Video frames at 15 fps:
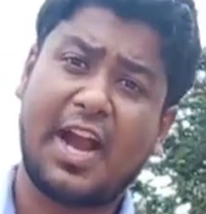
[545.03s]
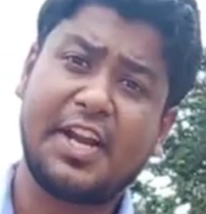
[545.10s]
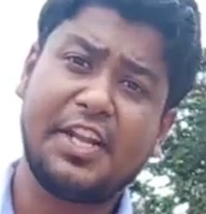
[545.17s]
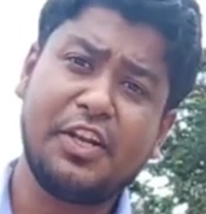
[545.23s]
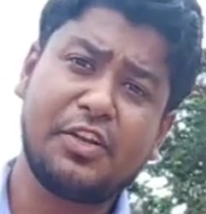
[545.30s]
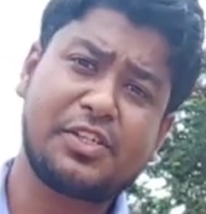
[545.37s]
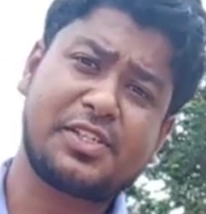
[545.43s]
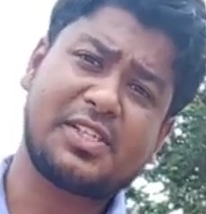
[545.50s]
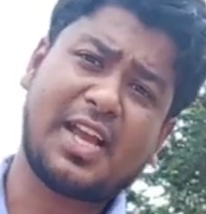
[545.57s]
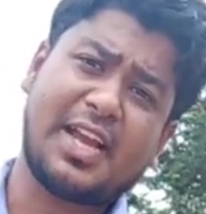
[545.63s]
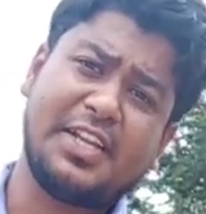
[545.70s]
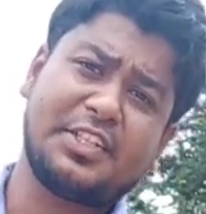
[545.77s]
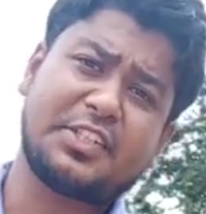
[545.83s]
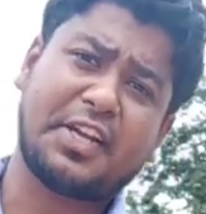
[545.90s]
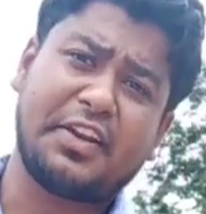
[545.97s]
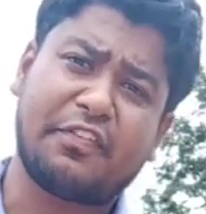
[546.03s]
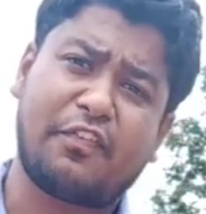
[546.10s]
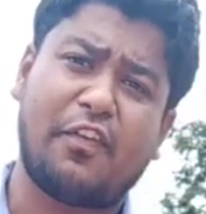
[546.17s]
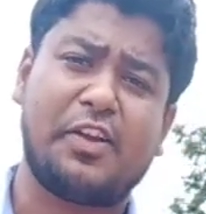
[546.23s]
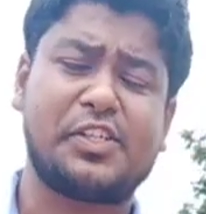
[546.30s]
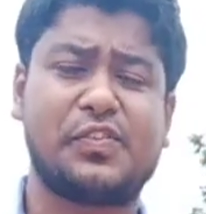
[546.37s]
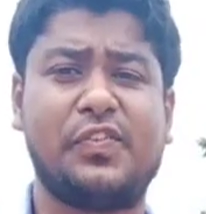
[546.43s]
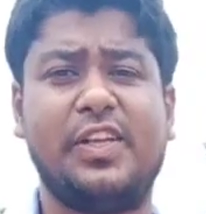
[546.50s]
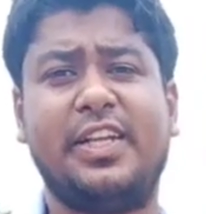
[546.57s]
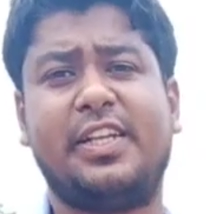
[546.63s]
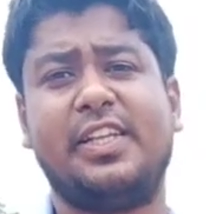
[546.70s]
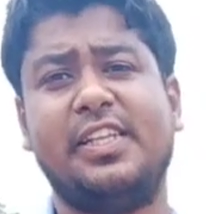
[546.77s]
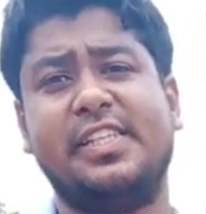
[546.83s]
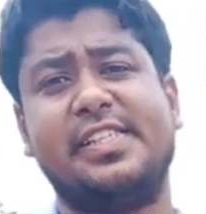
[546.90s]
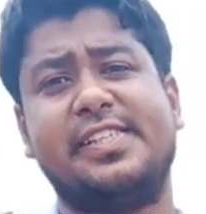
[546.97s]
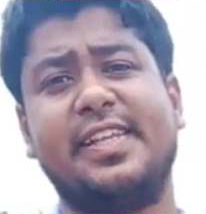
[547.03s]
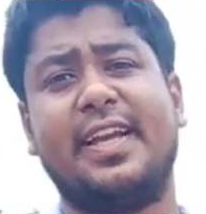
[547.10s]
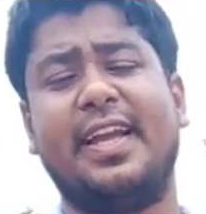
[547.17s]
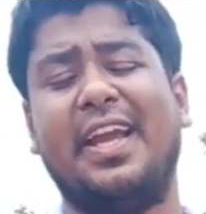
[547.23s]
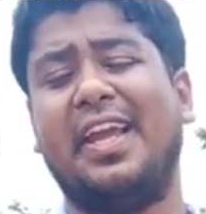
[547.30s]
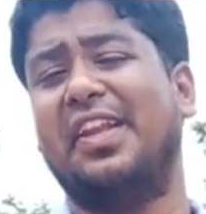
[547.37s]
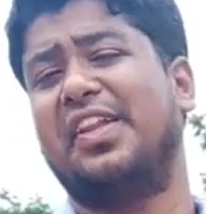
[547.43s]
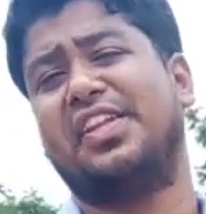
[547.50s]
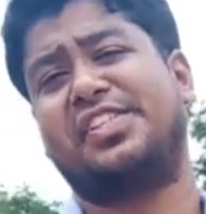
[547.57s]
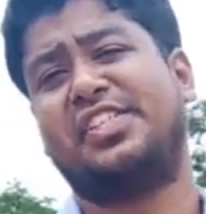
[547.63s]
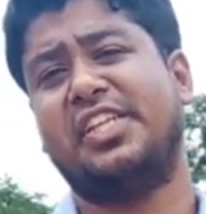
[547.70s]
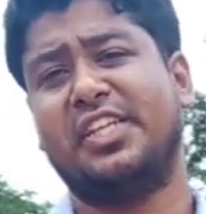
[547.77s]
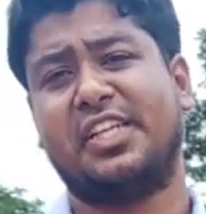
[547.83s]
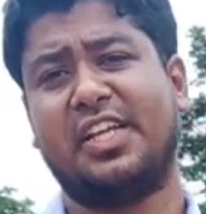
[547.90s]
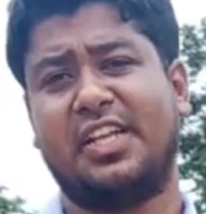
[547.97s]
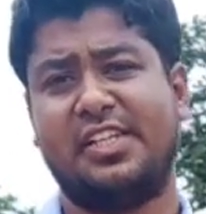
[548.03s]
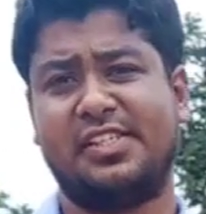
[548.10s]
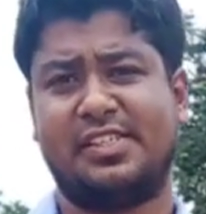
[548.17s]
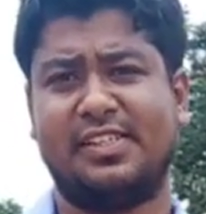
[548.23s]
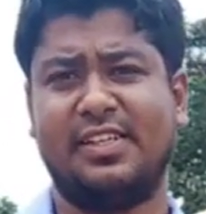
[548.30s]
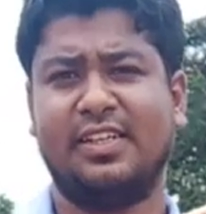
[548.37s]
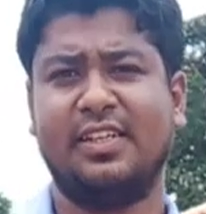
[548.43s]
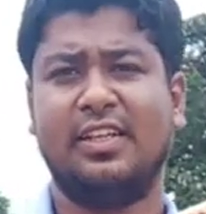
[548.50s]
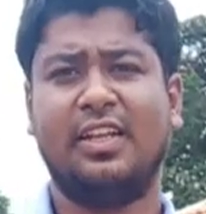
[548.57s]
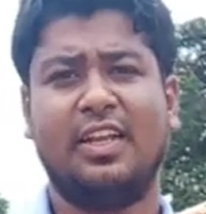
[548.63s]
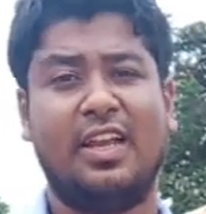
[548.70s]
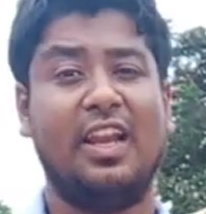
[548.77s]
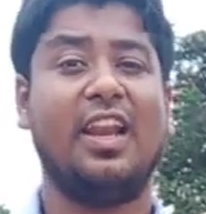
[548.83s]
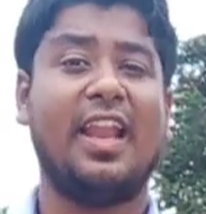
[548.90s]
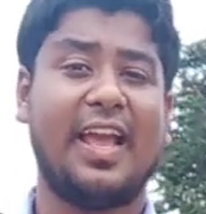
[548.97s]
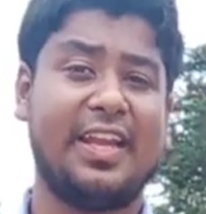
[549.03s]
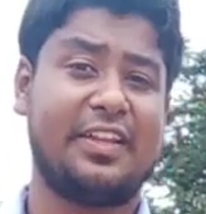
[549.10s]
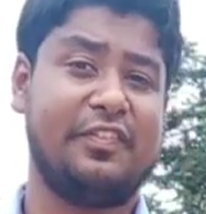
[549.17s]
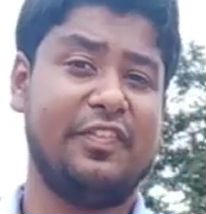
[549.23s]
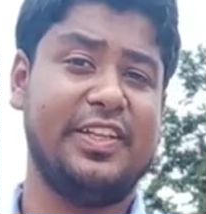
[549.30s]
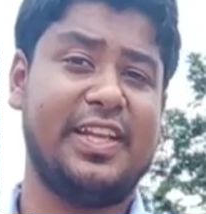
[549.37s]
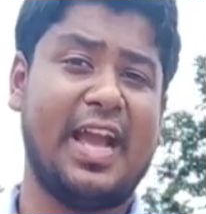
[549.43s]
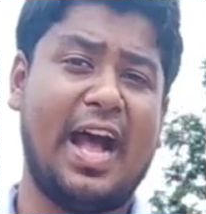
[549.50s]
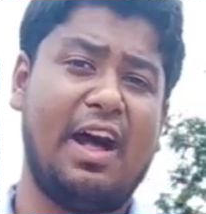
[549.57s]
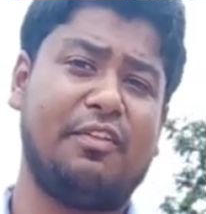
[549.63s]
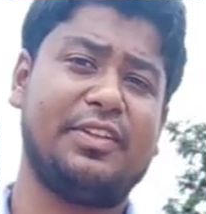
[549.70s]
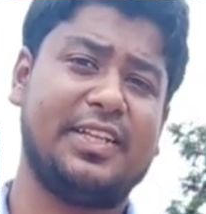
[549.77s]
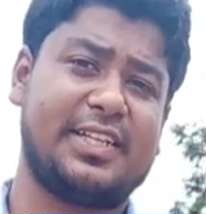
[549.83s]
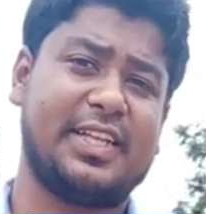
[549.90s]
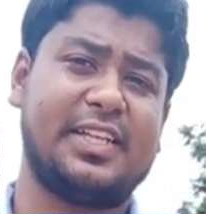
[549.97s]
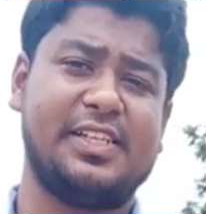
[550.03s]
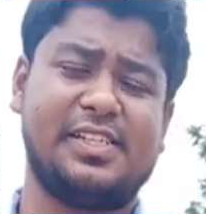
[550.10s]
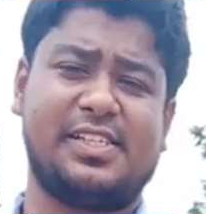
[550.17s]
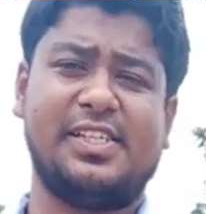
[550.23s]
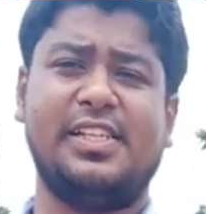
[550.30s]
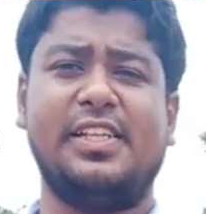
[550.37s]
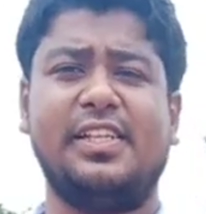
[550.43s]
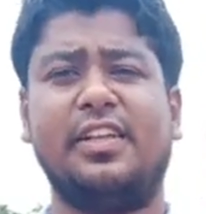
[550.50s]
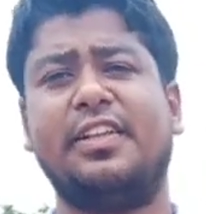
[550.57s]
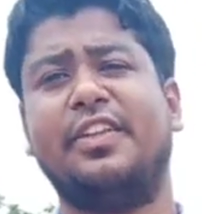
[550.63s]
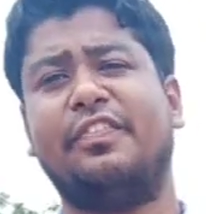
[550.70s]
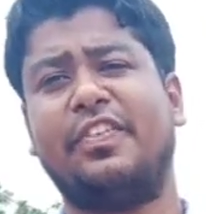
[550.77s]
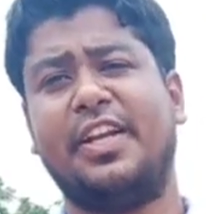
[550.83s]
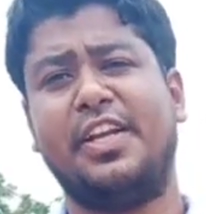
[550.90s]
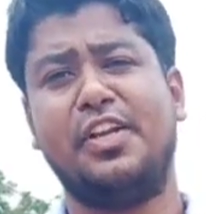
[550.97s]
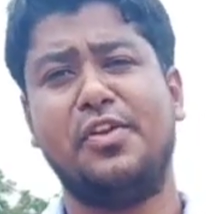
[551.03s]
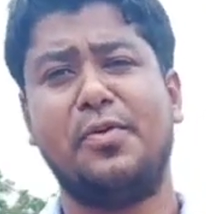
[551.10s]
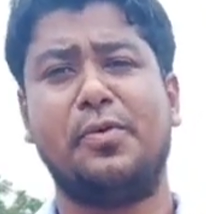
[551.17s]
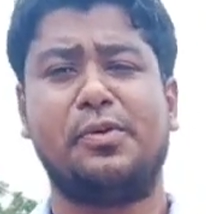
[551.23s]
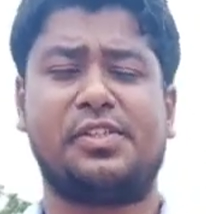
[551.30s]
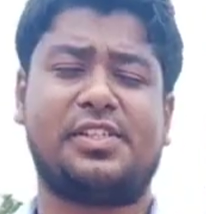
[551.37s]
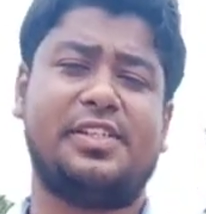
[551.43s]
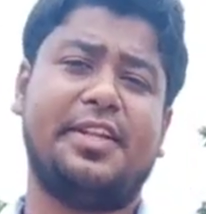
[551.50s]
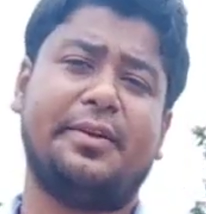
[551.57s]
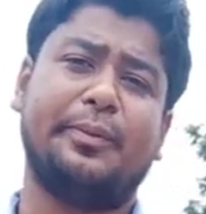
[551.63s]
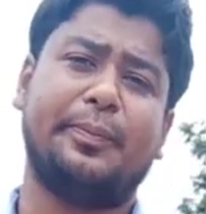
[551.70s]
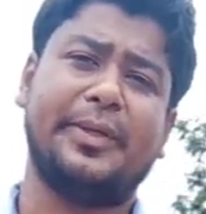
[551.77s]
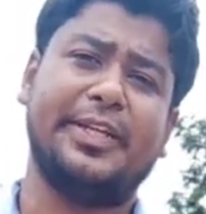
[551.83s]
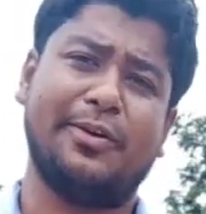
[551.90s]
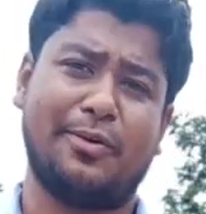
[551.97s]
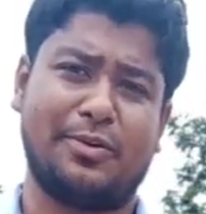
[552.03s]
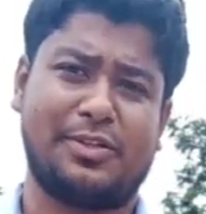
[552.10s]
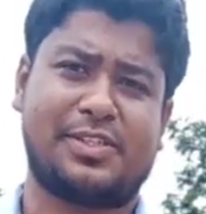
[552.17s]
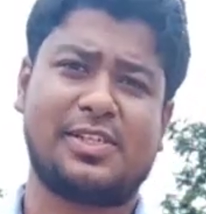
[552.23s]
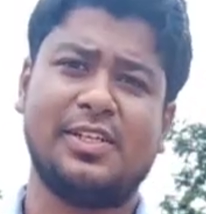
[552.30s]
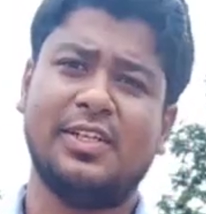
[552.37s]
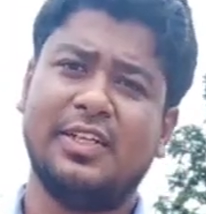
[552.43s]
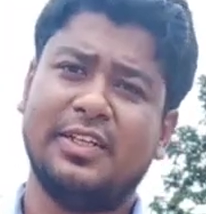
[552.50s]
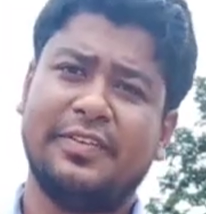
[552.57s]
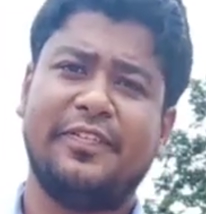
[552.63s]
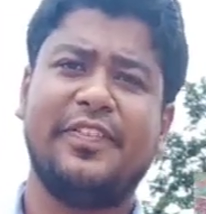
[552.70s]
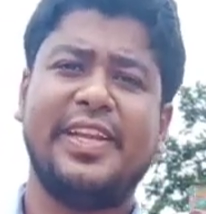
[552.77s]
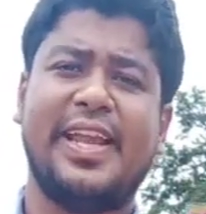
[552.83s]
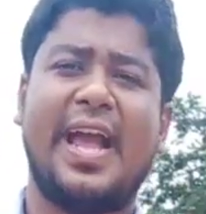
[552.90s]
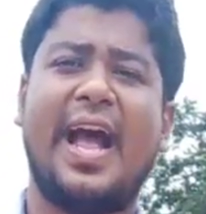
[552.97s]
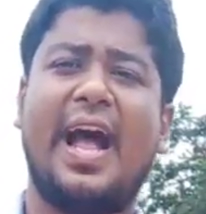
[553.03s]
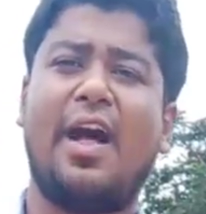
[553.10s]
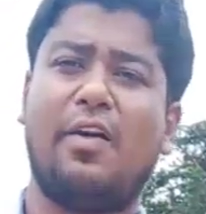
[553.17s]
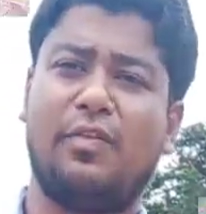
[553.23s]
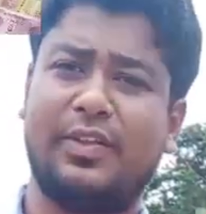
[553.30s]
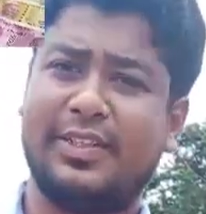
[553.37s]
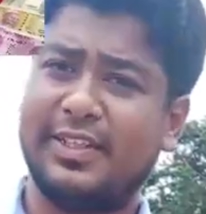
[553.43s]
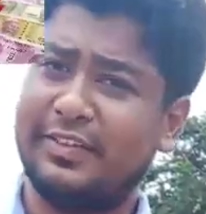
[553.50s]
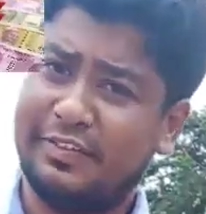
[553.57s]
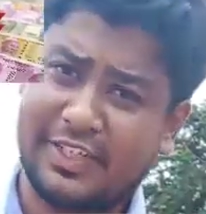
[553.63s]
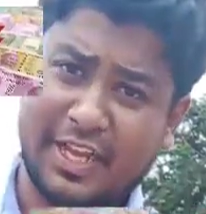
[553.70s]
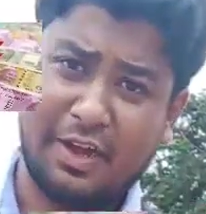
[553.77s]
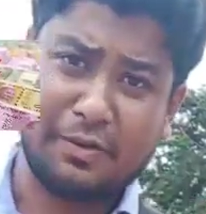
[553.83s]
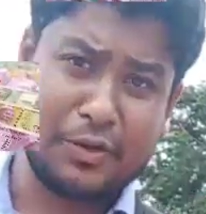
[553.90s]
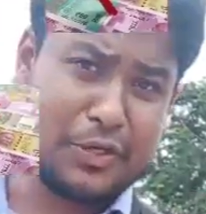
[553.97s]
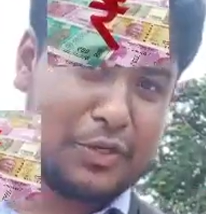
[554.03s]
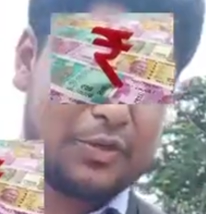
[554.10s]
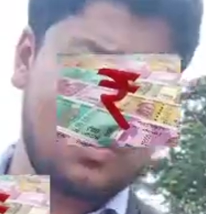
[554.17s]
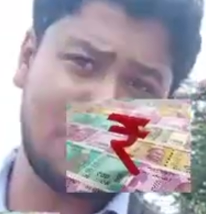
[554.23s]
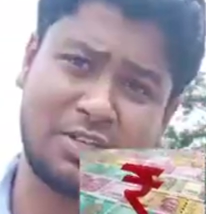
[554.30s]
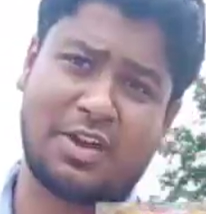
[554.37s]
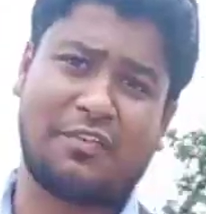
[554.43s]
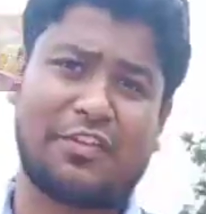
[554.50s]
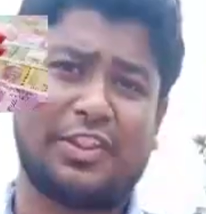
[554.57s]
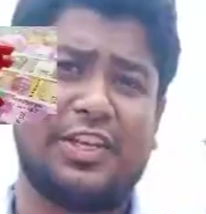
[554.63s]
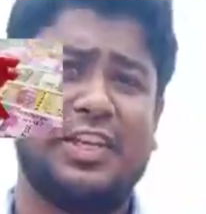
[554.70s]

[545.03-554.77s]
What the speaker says: Adenosine triphosphate is the energy currency. Like we have the currency of different notes, the rupee notes. We have new notes after the